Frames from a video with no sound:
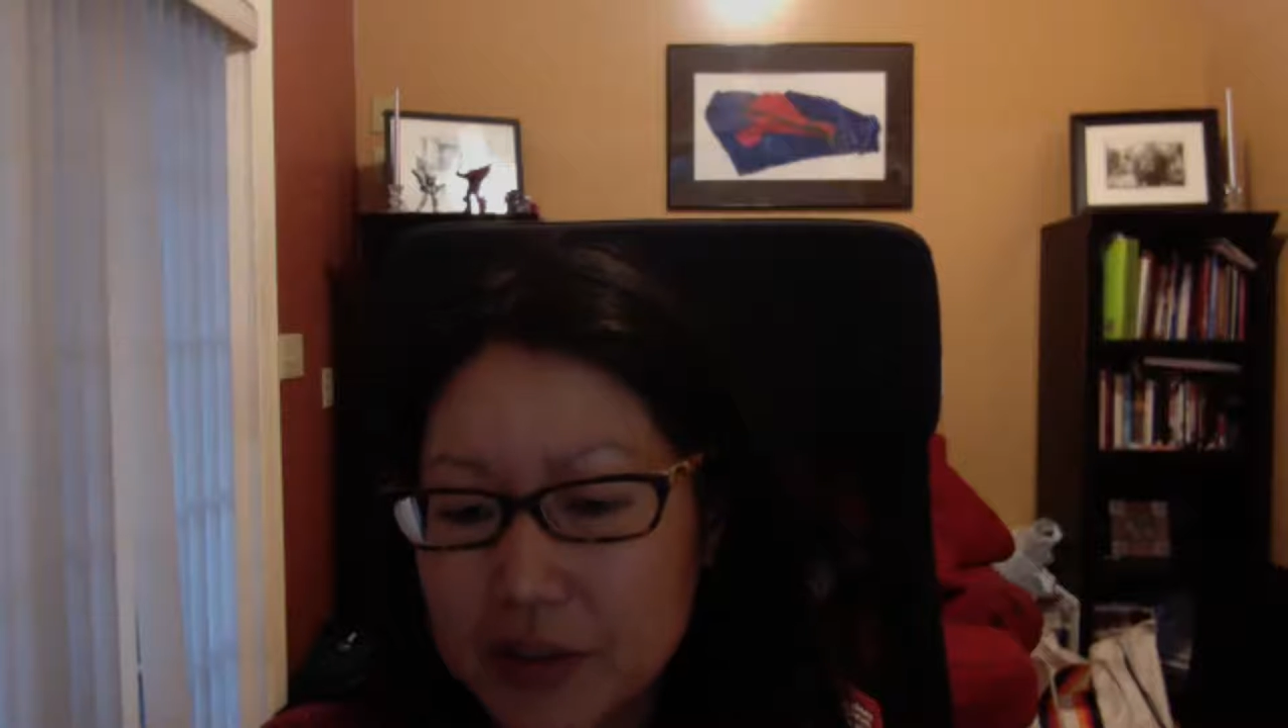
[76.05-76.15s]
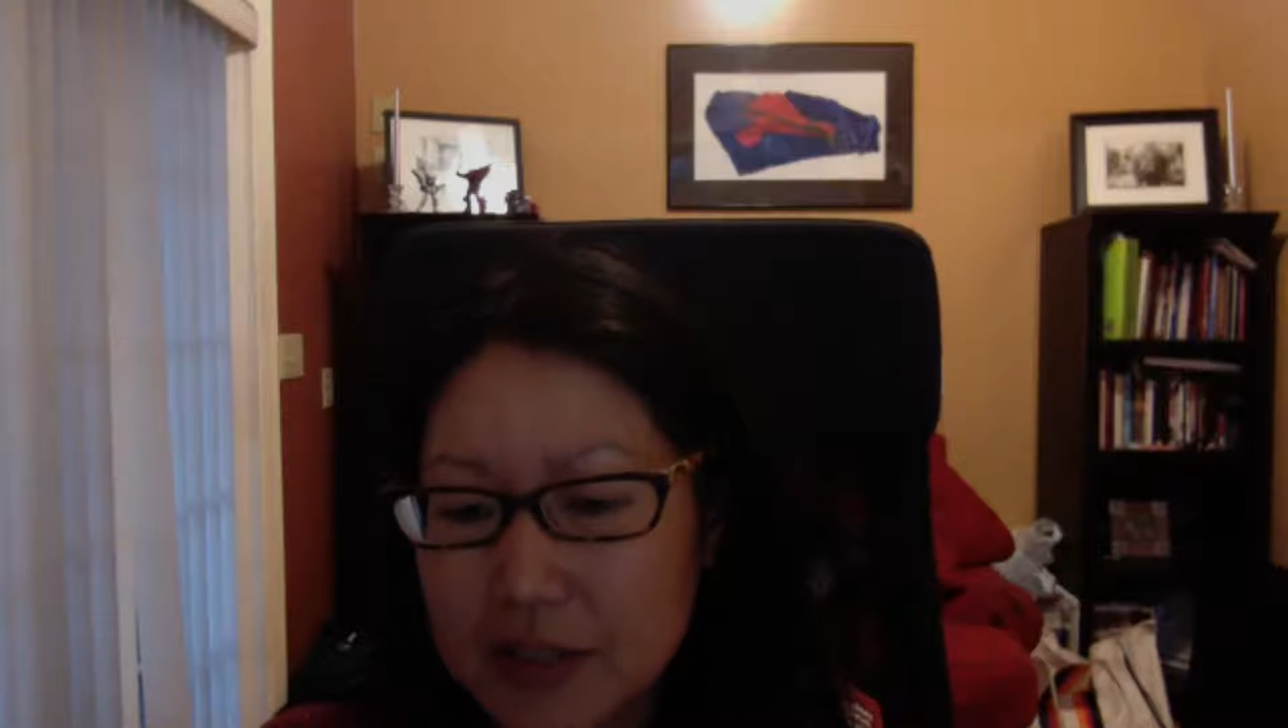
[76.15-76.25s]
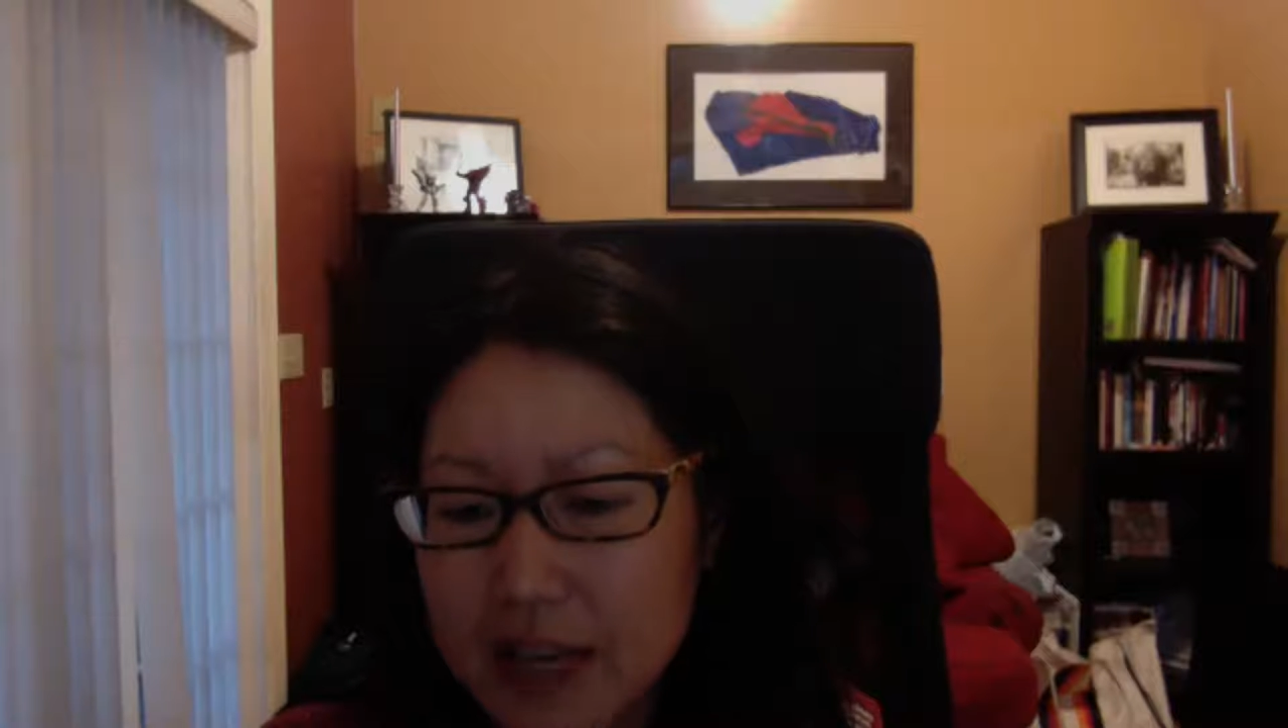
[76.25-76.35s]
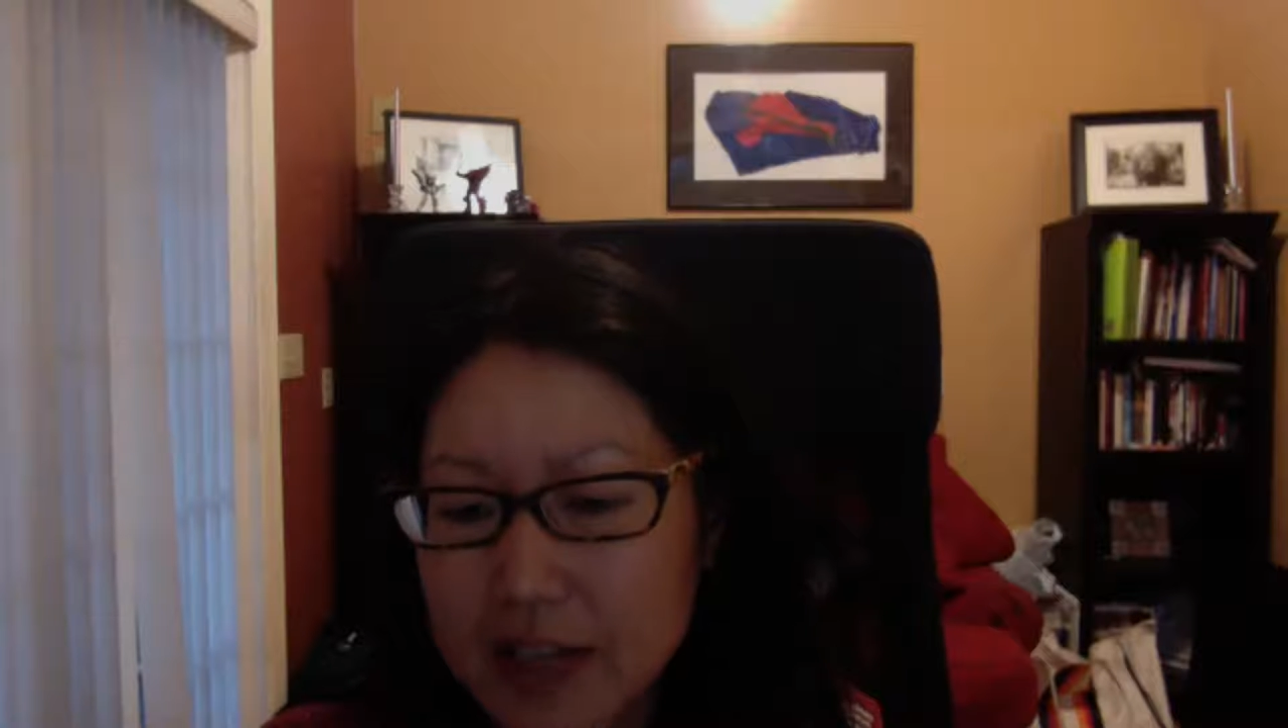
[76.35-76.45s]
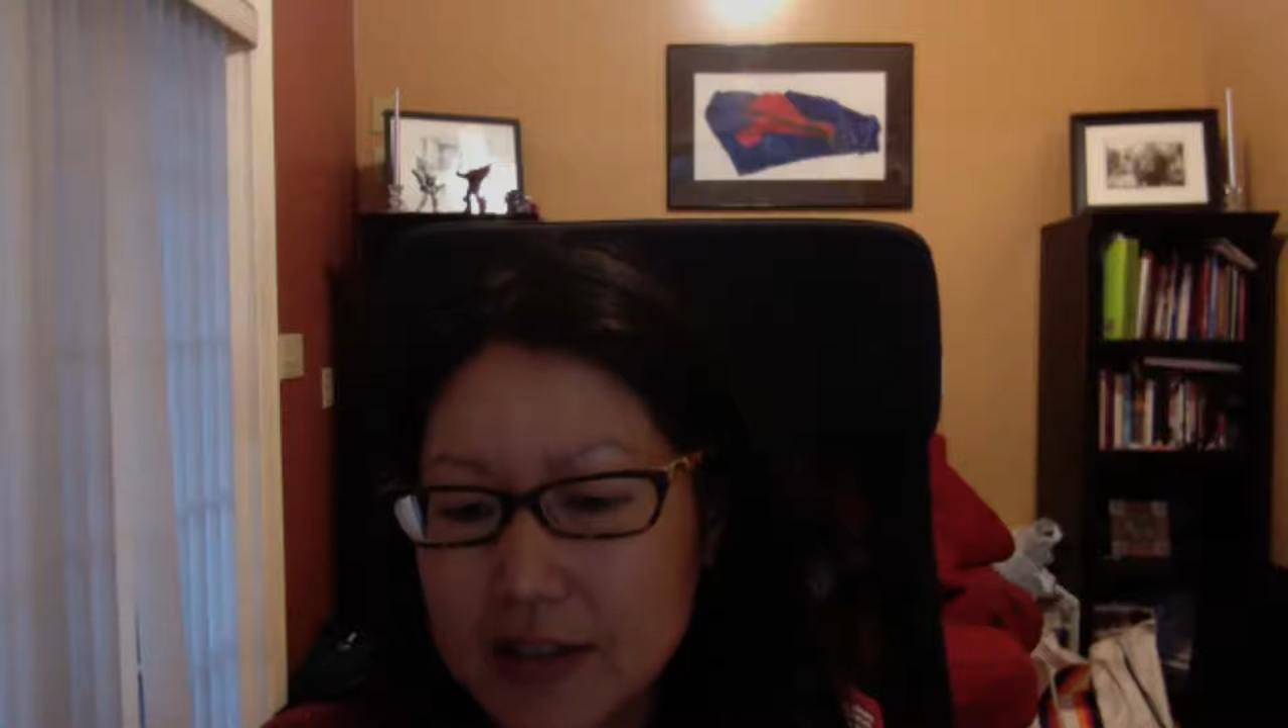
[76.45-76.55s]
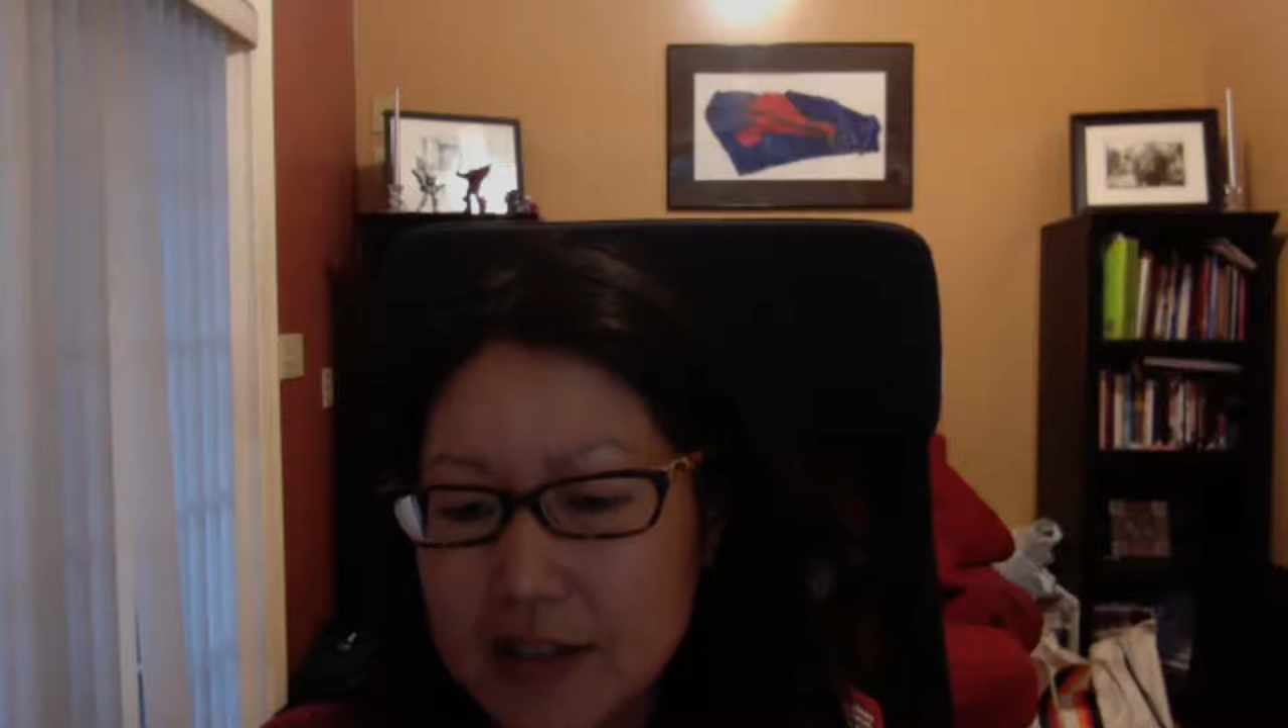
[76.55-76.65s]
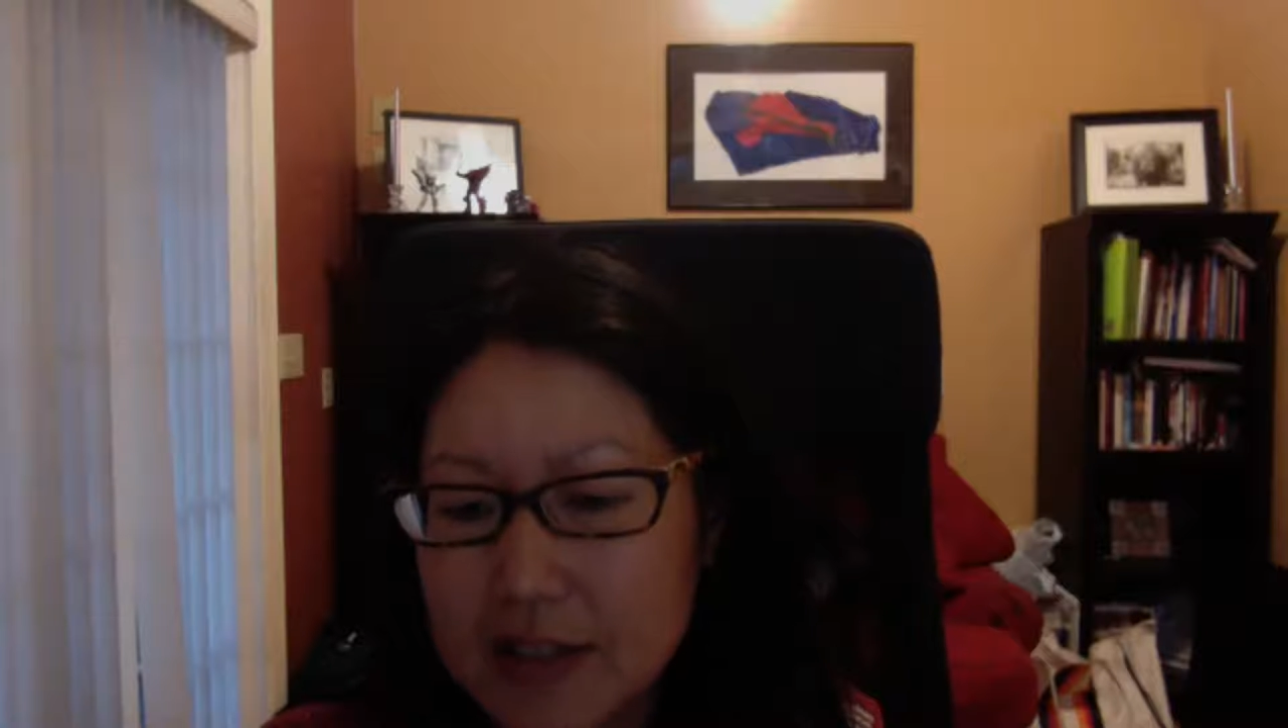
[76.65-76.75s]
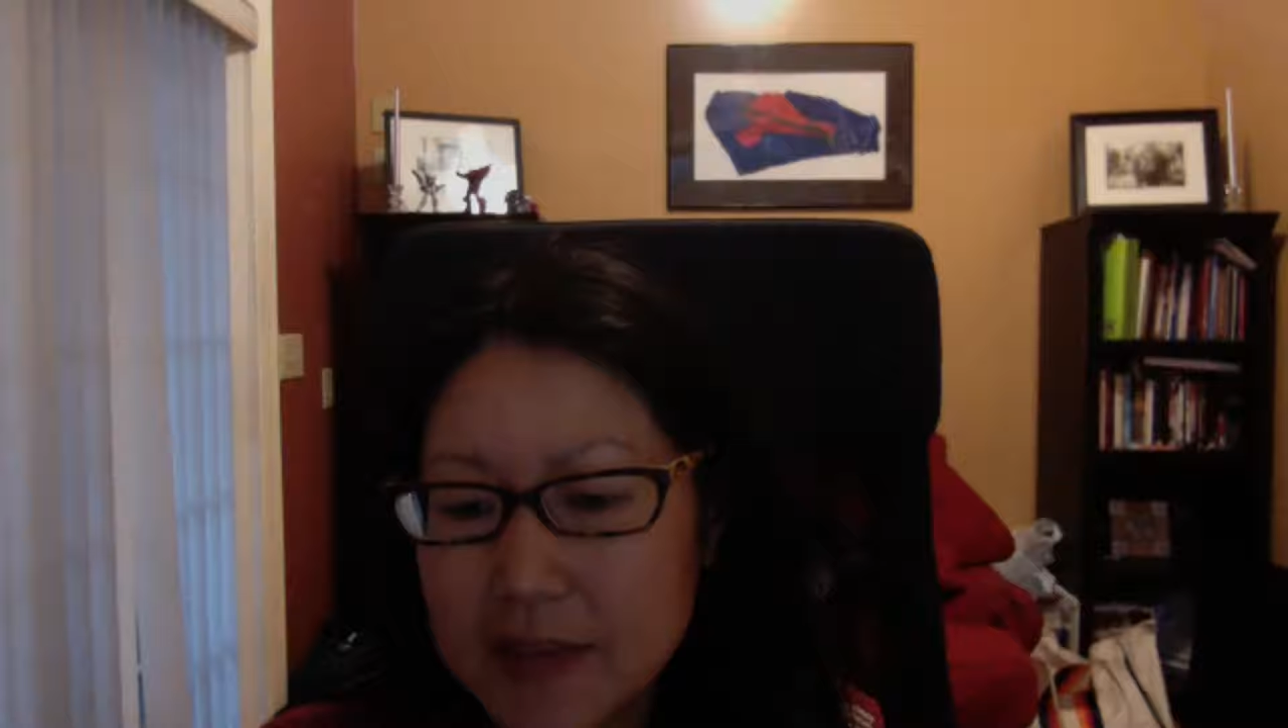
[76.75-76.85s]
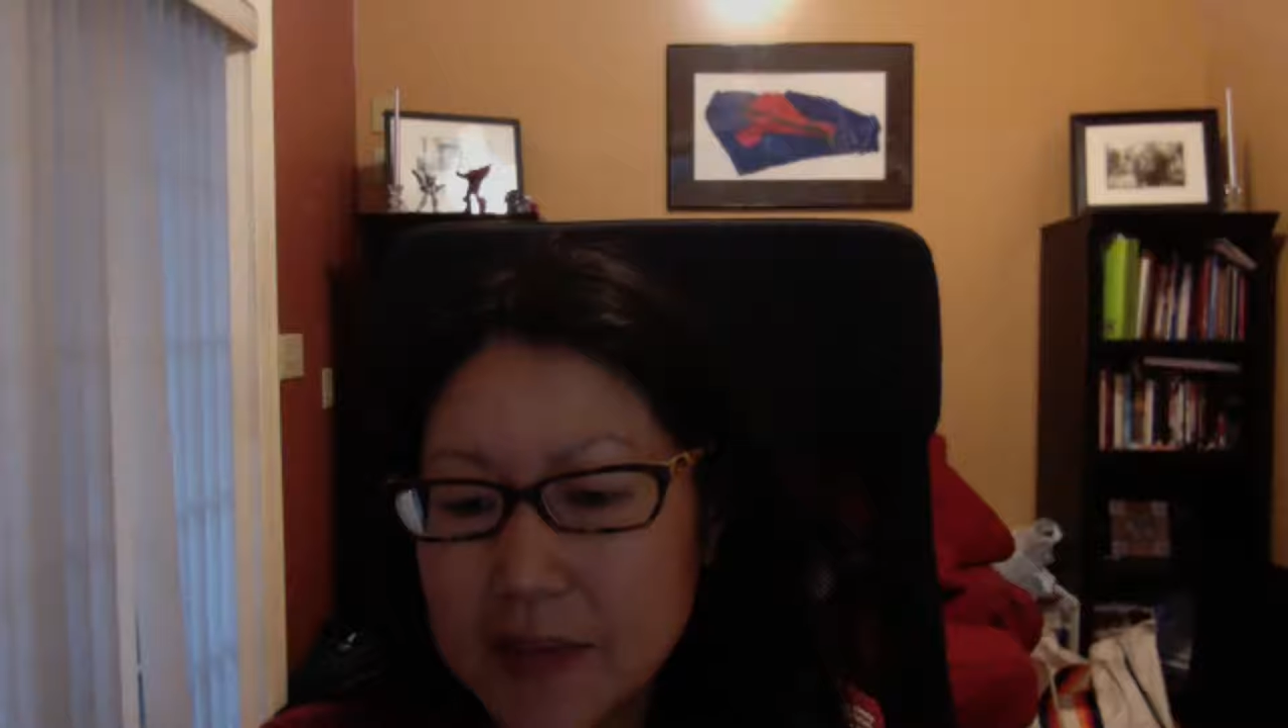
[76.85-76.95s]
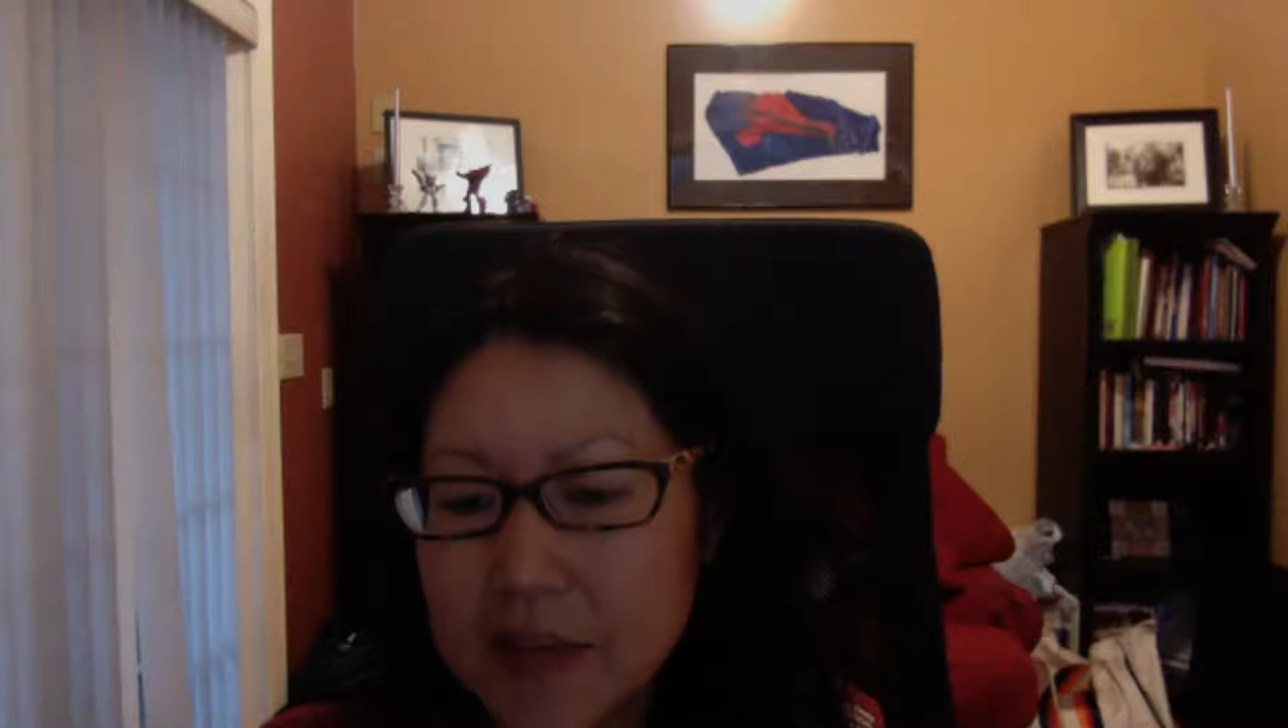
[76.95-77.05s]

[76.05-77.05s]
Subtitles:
sites.